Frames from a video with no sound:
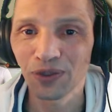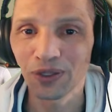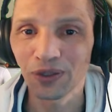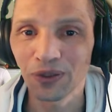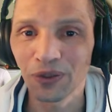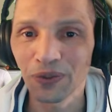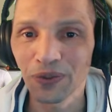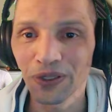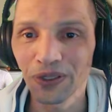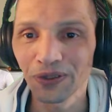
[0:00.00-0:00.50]

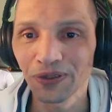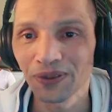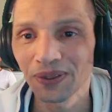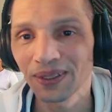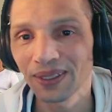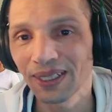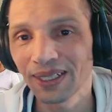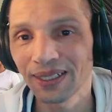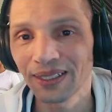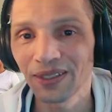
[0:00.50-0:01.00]
virtual world
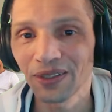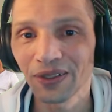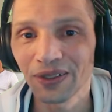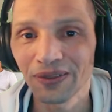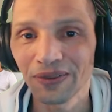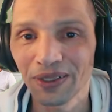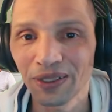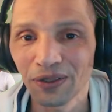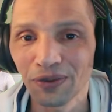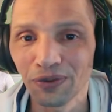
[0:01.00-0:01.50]
and enjoy
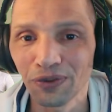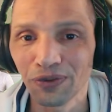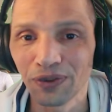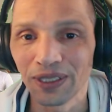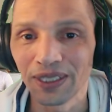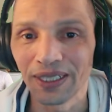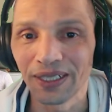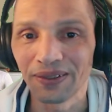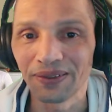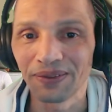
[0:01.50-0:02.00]
the rest of the
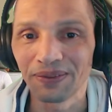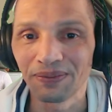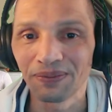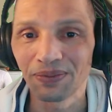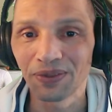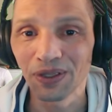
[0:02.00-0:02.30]
video